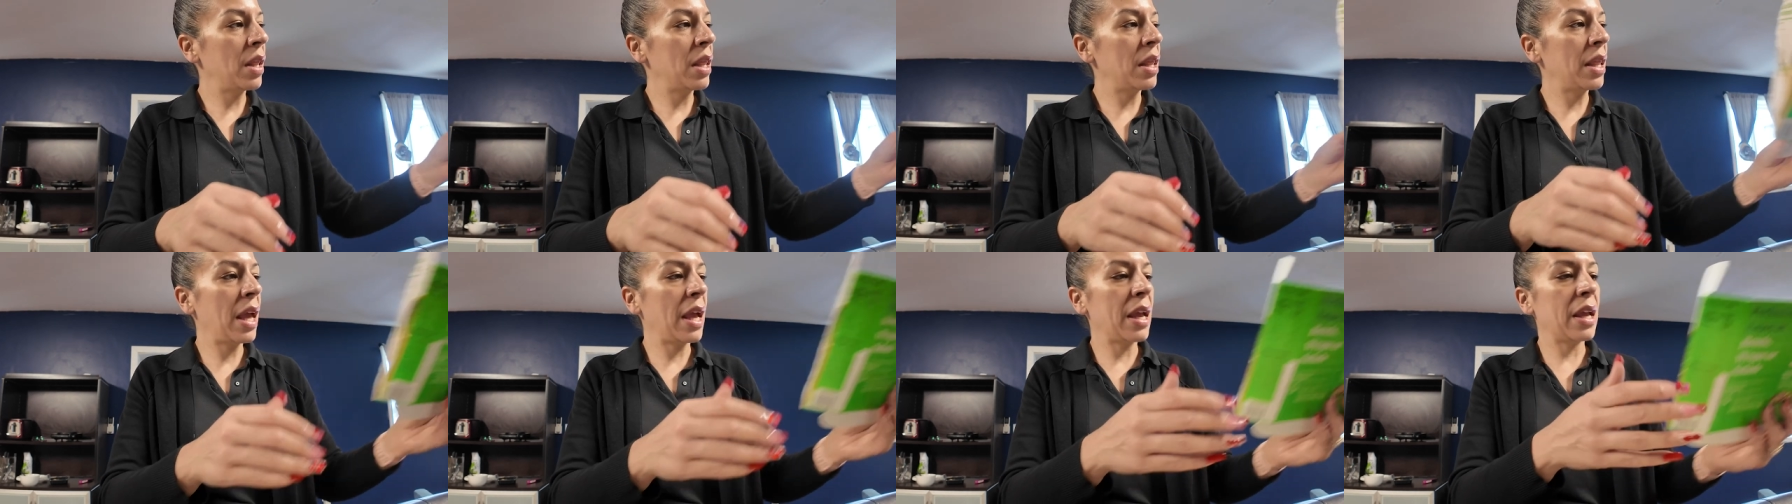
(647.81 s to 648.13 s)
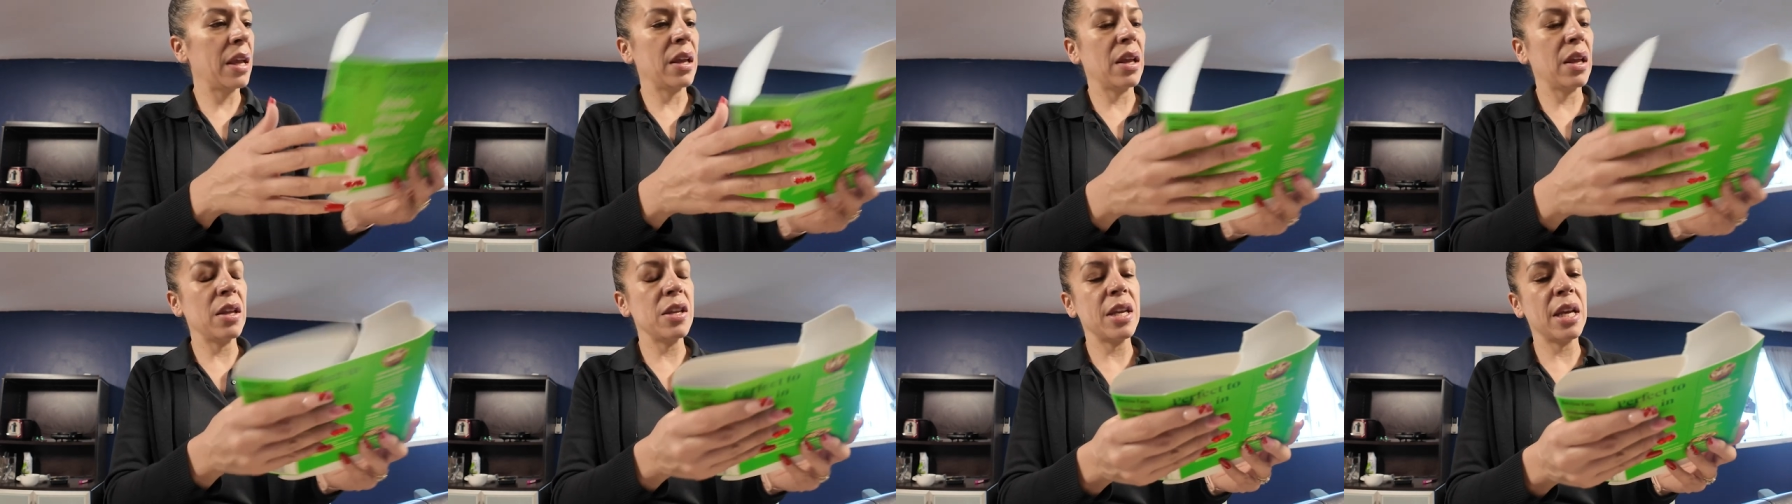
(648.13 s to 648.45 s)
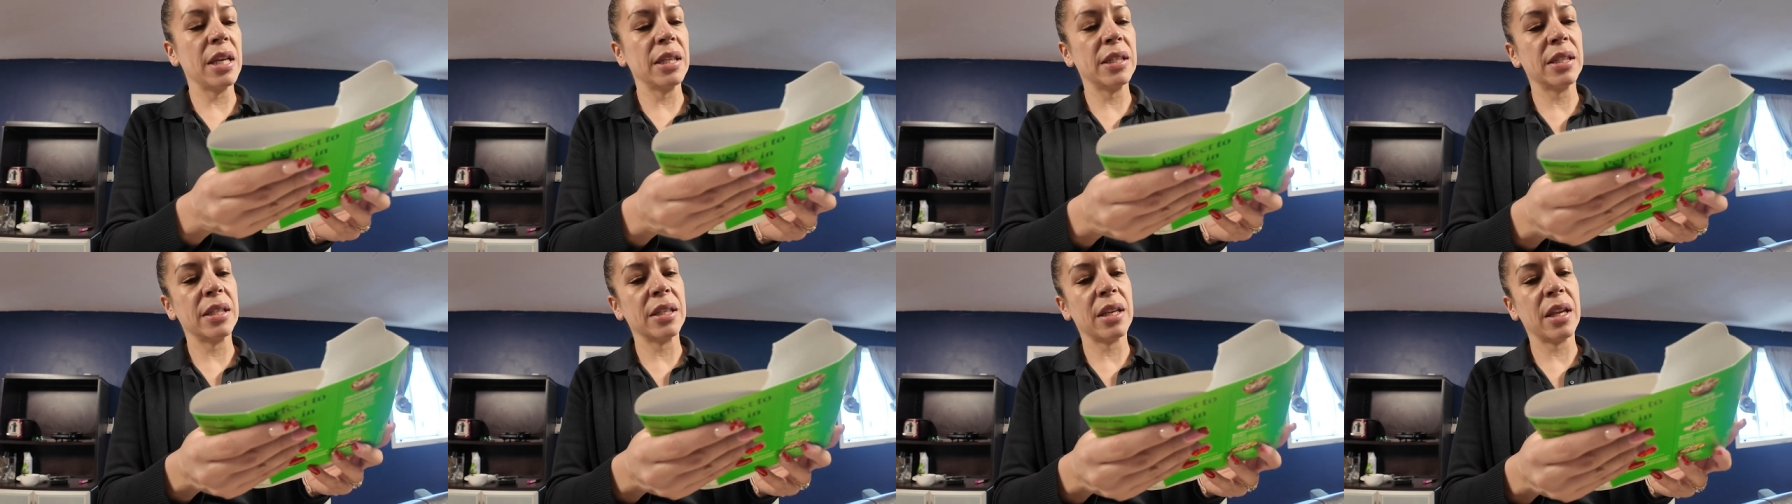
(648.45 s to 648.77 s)
like
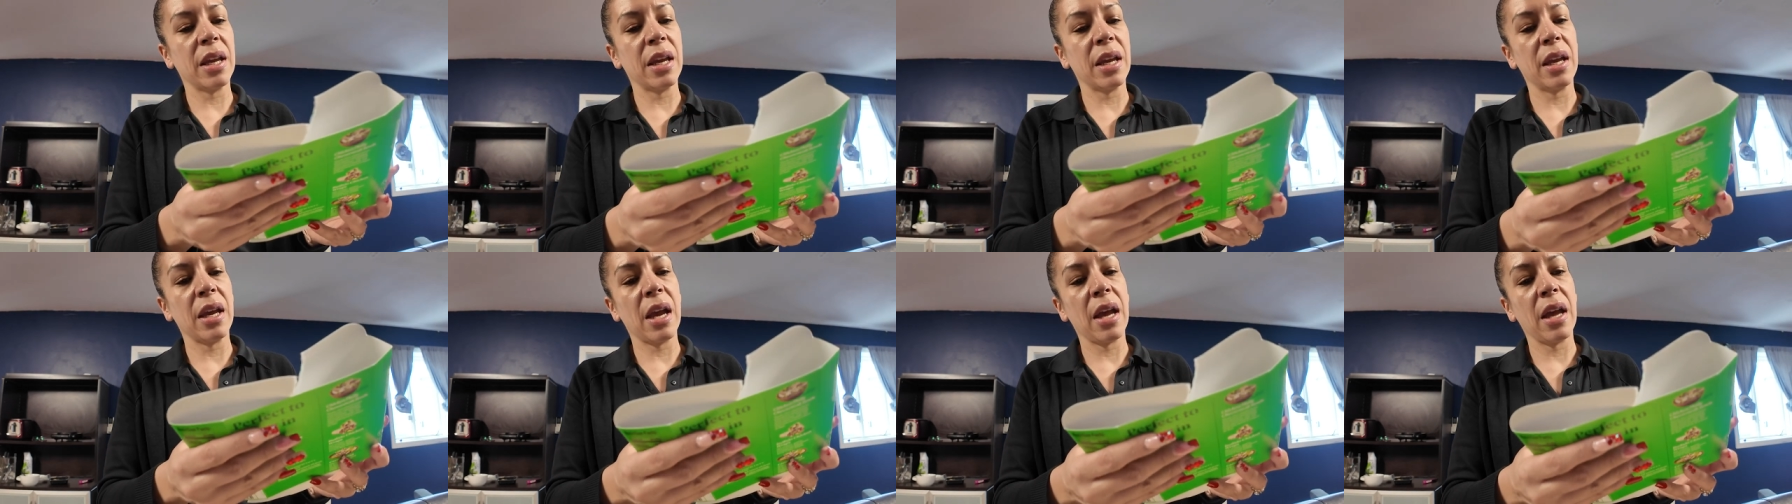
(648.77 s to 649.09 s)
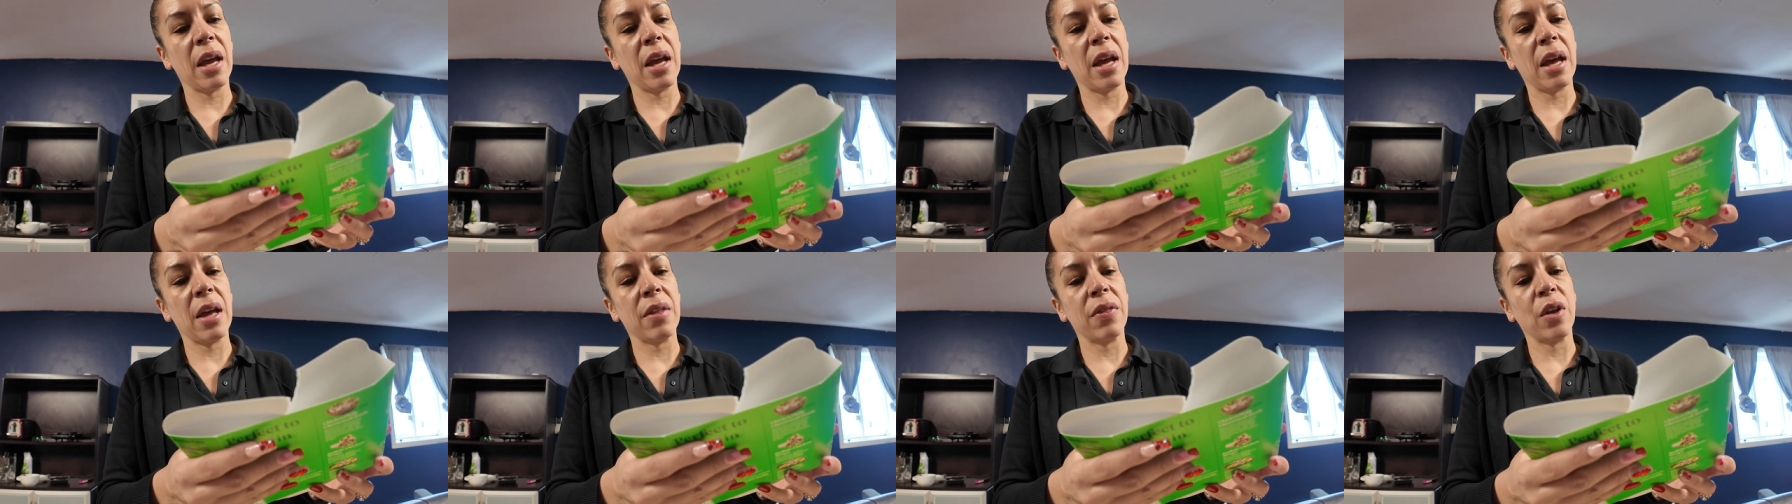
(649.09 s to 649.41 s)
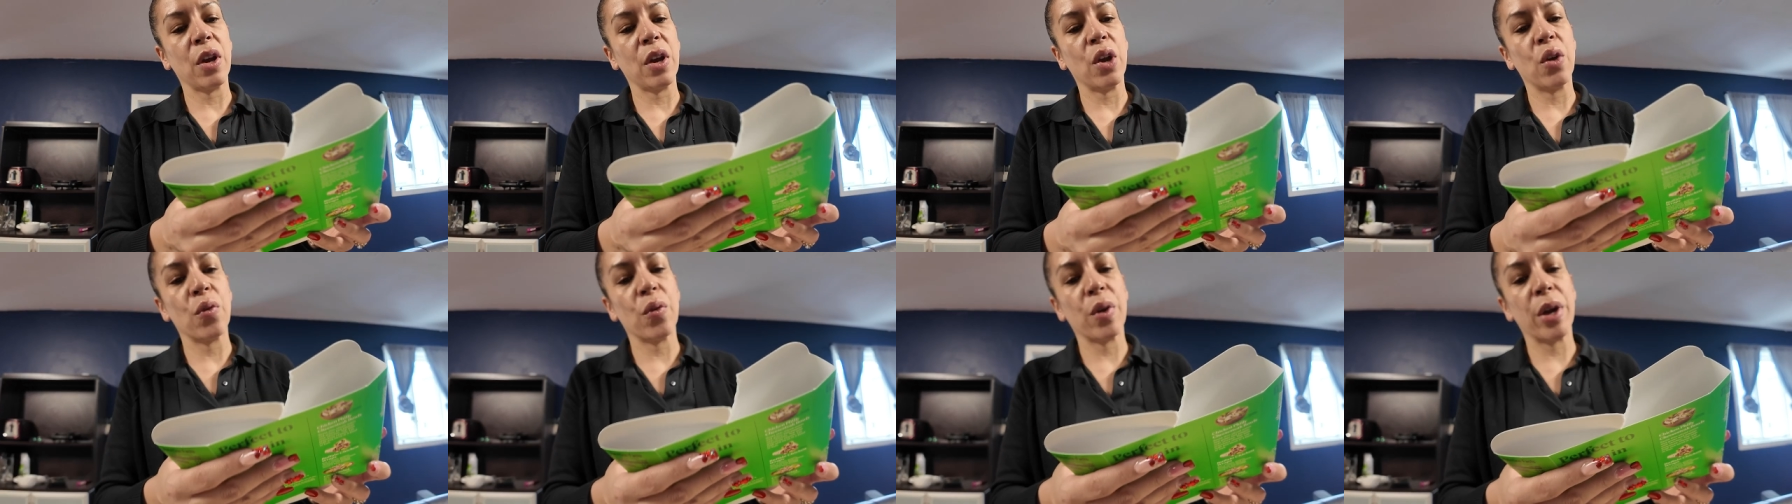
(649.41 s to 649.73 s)
yesterday, I had
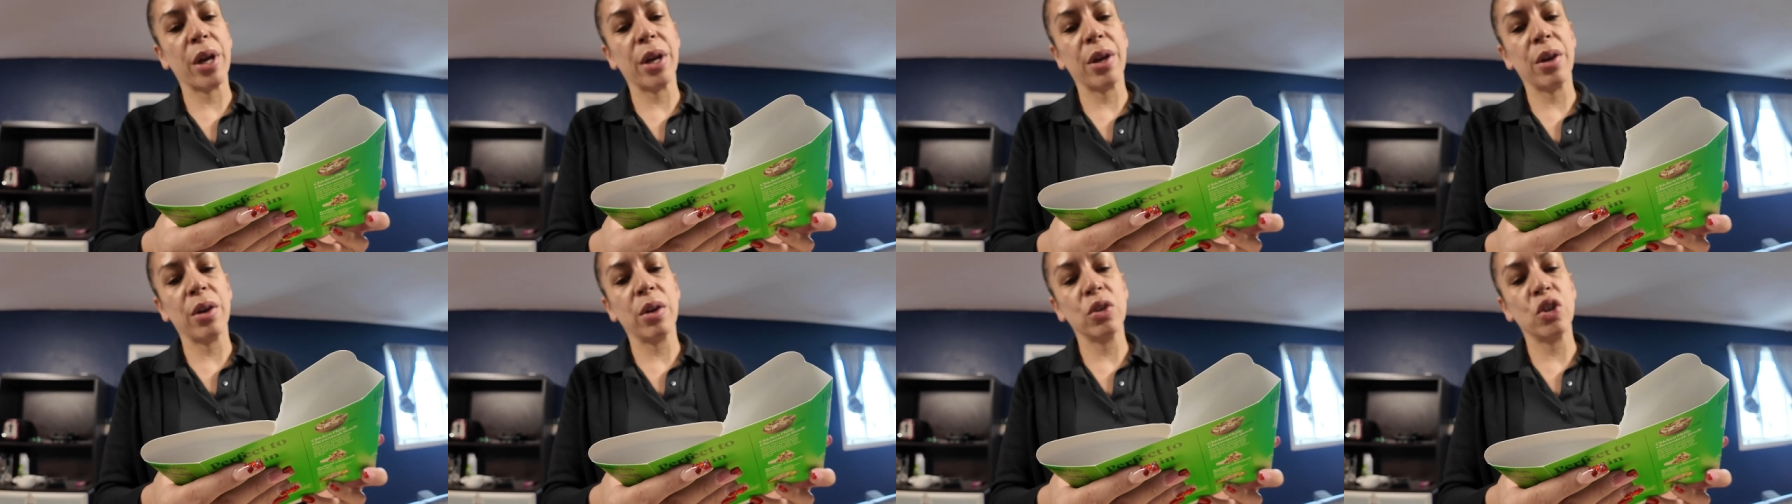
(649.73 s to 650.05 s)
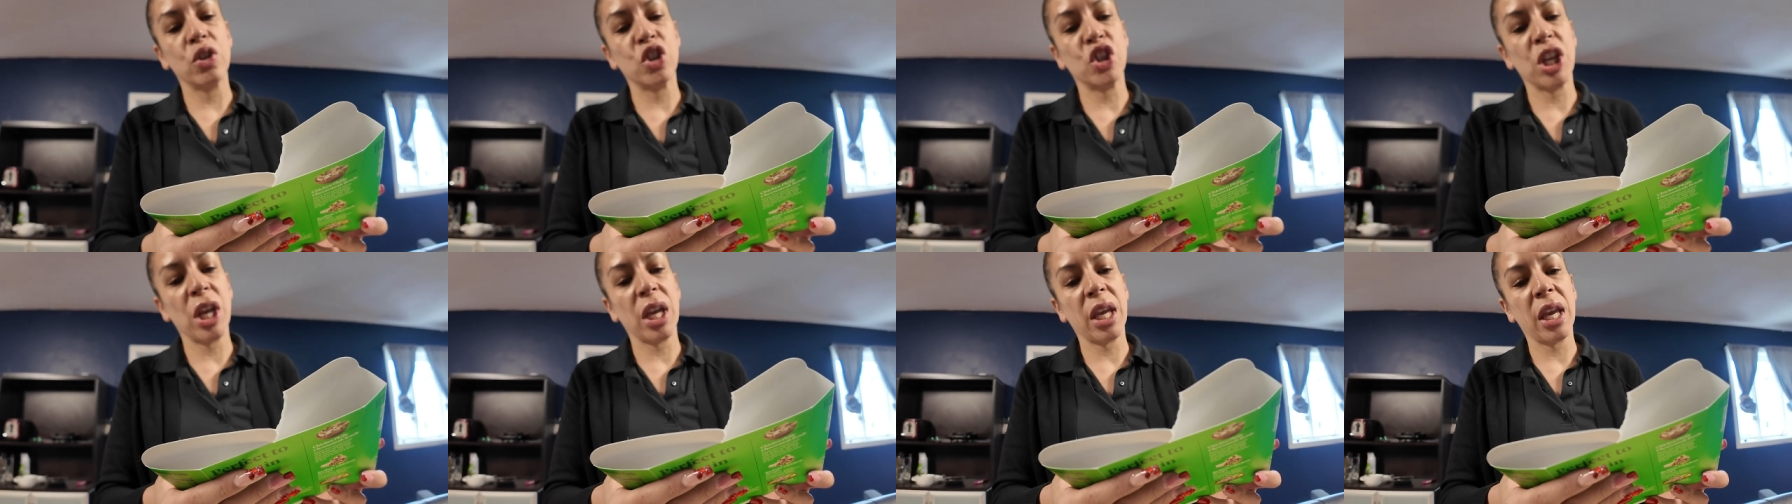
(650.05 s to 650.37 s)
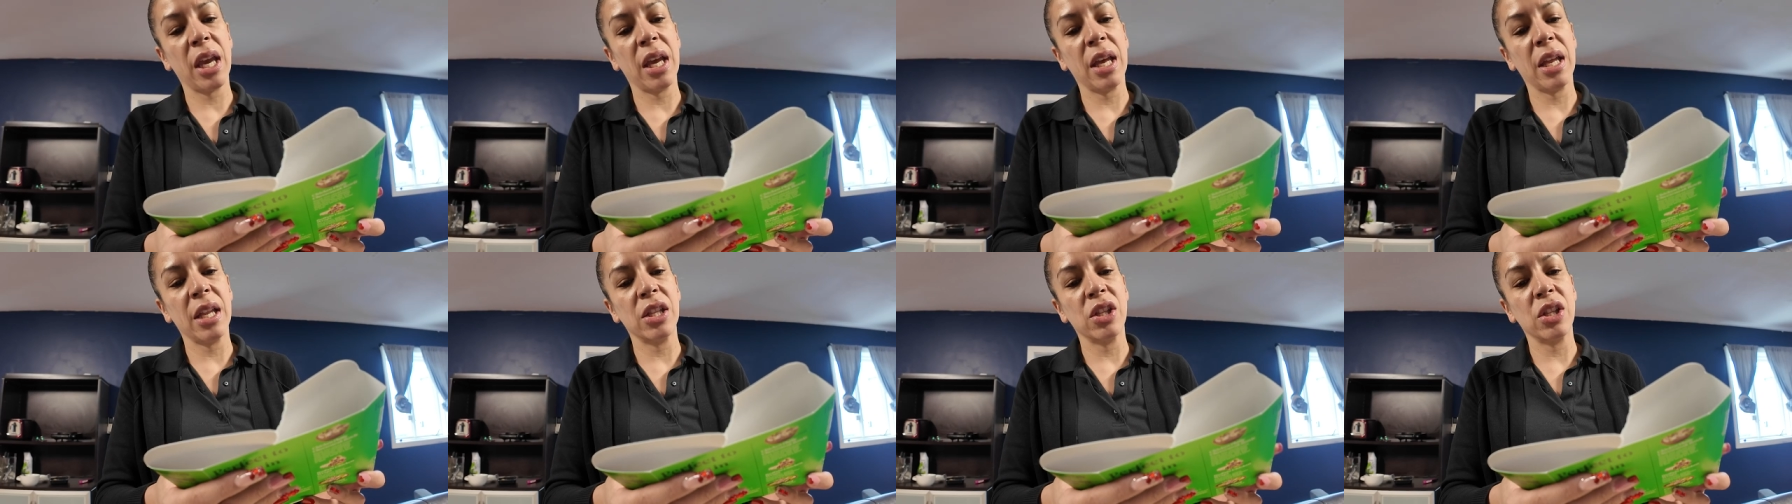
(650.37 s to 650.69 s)
the grilled
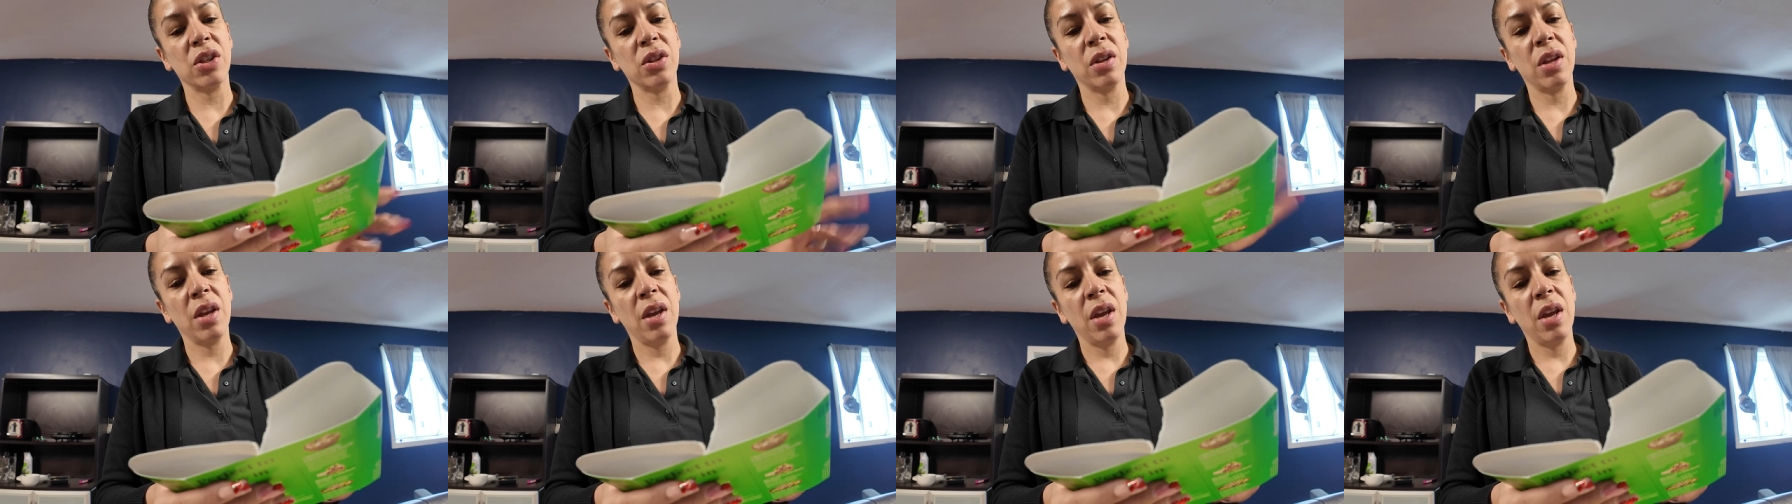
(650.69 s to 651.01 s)
chicken